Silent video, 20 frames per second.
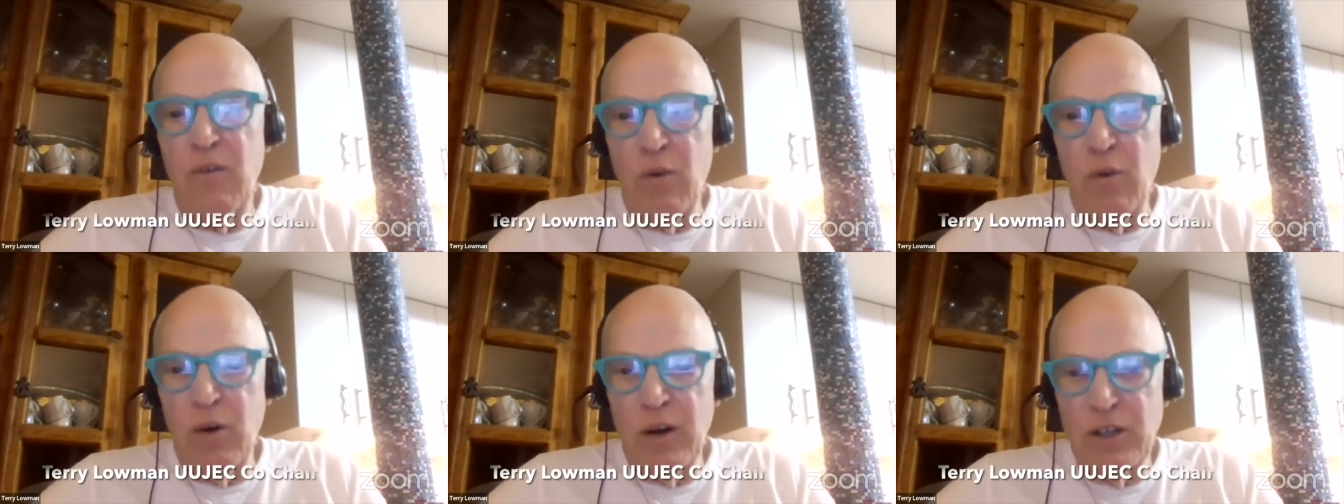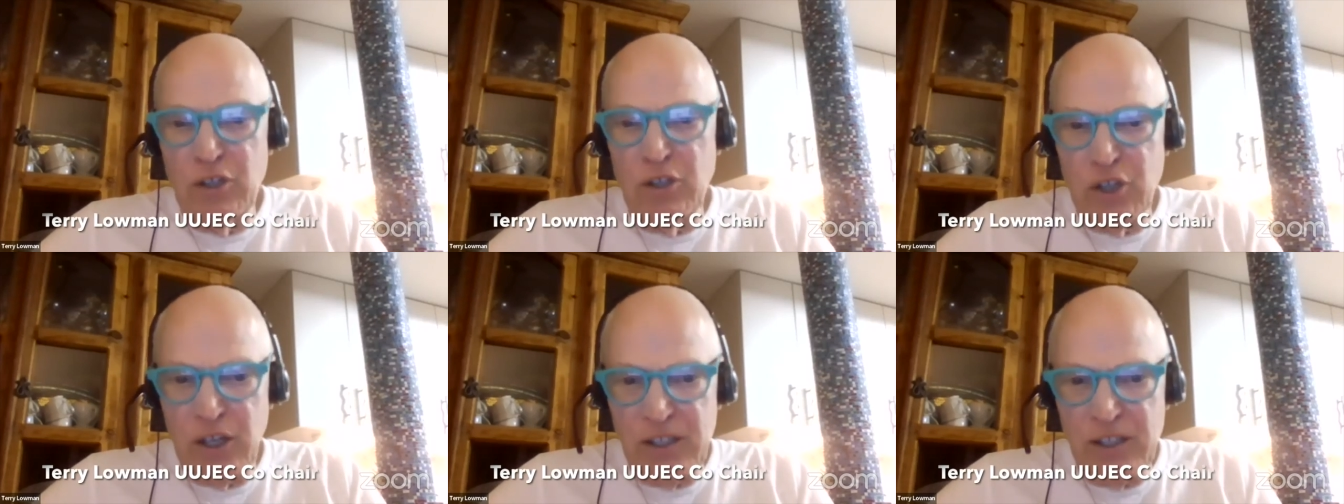
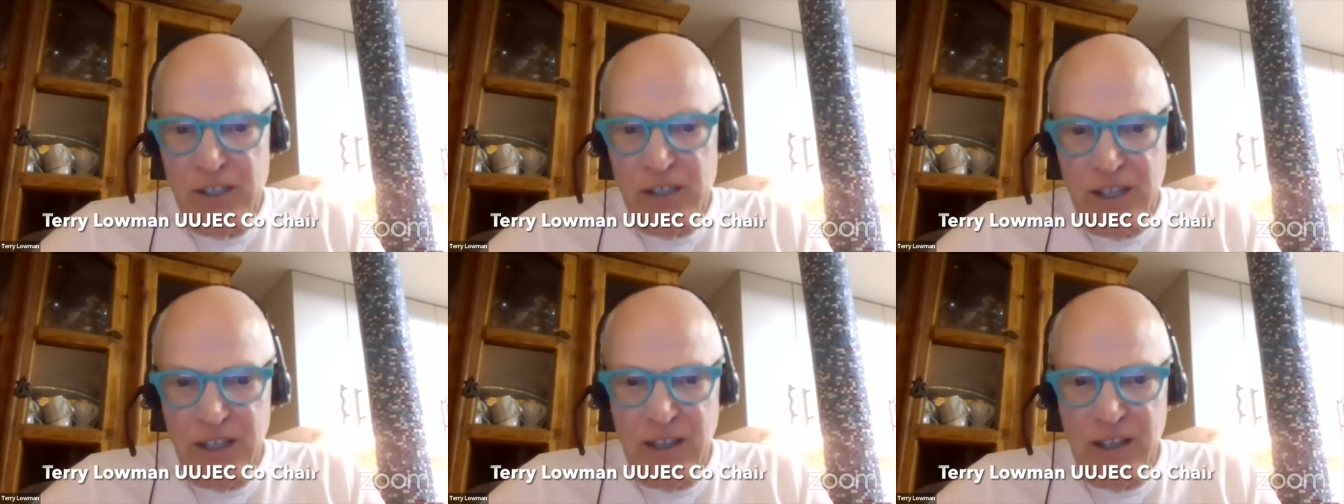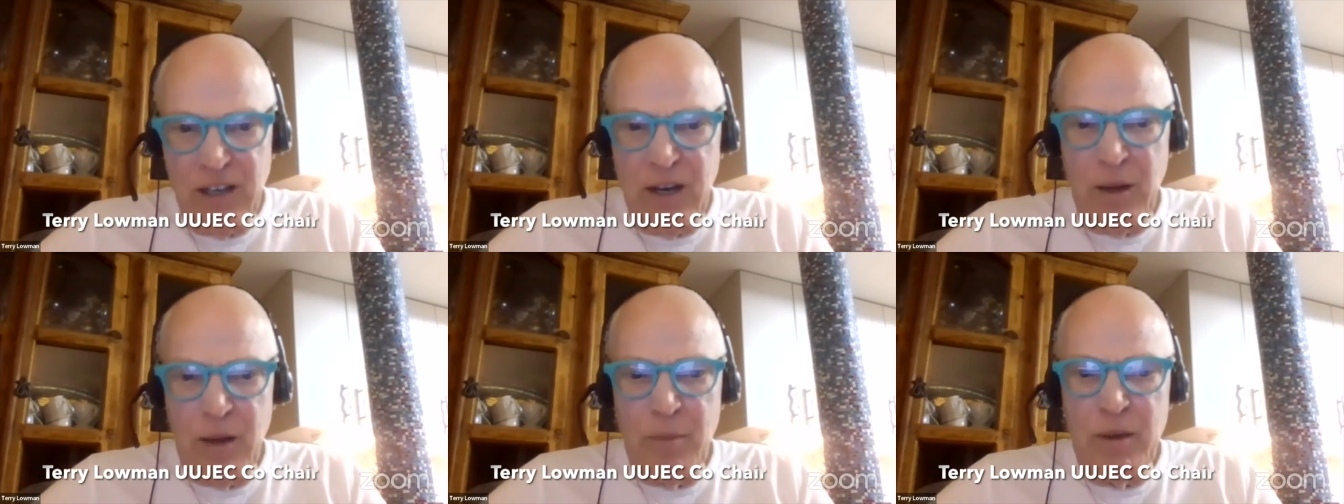for a Just
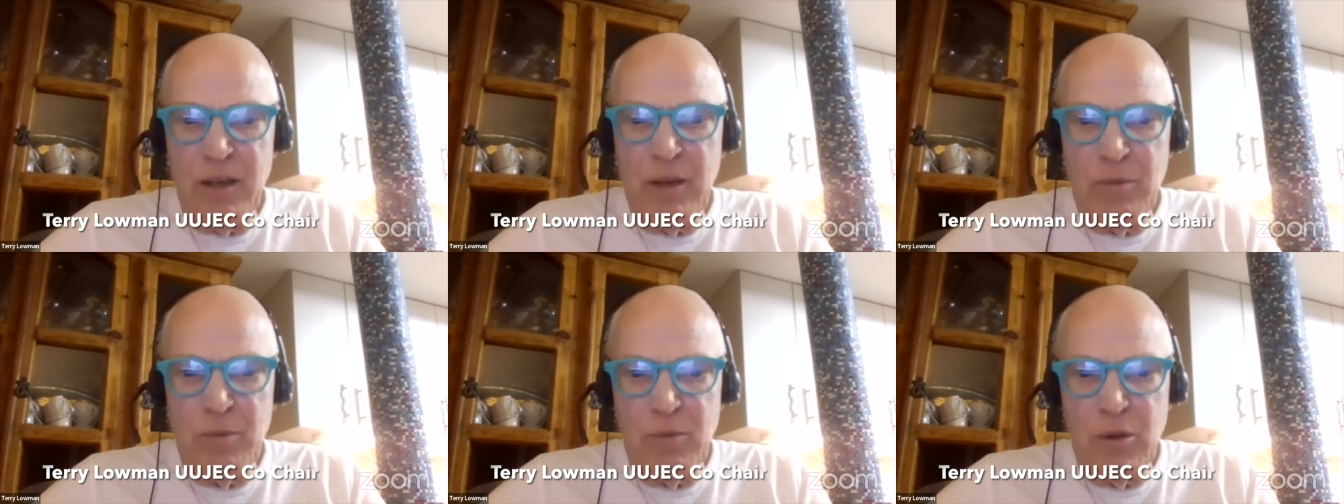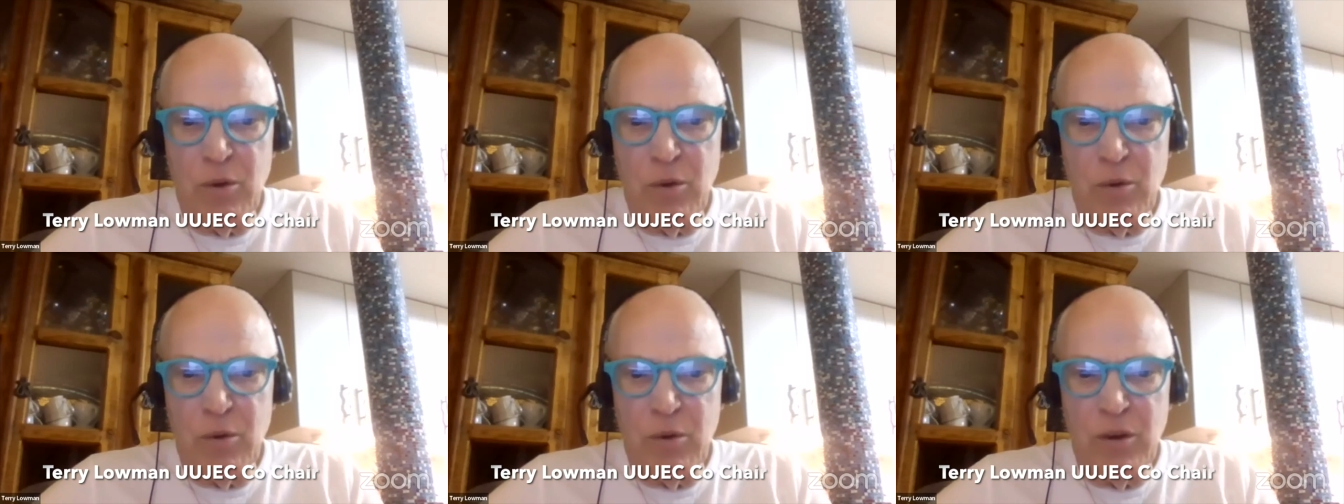Economic
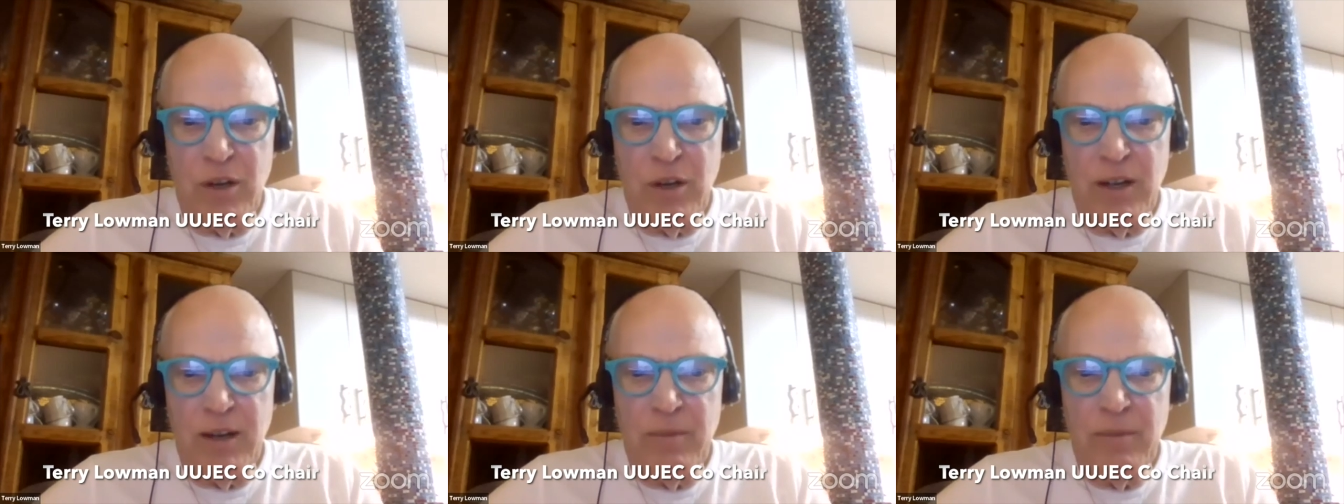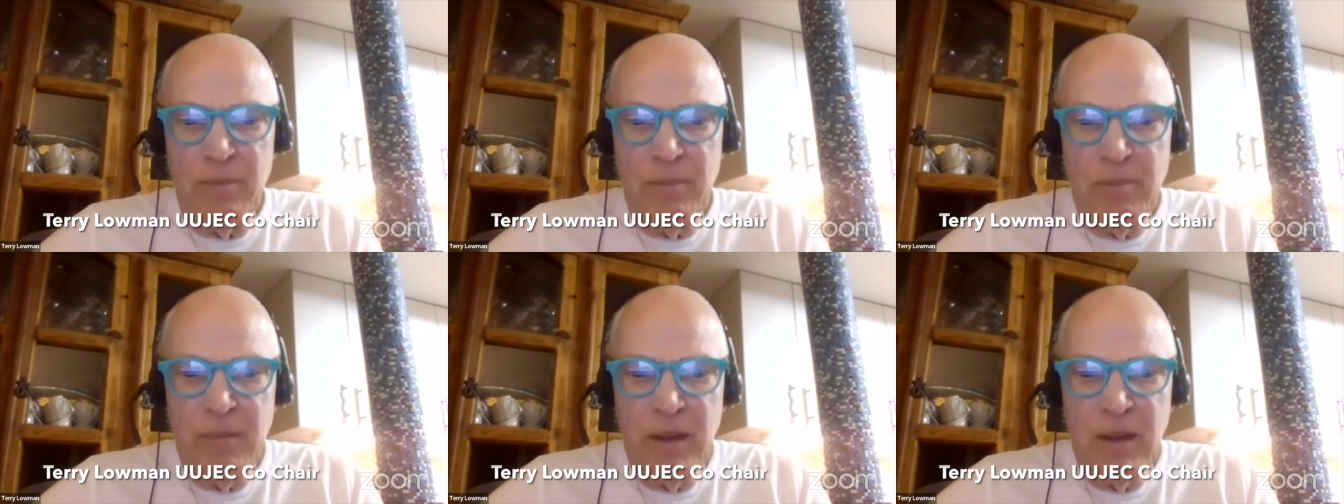Community.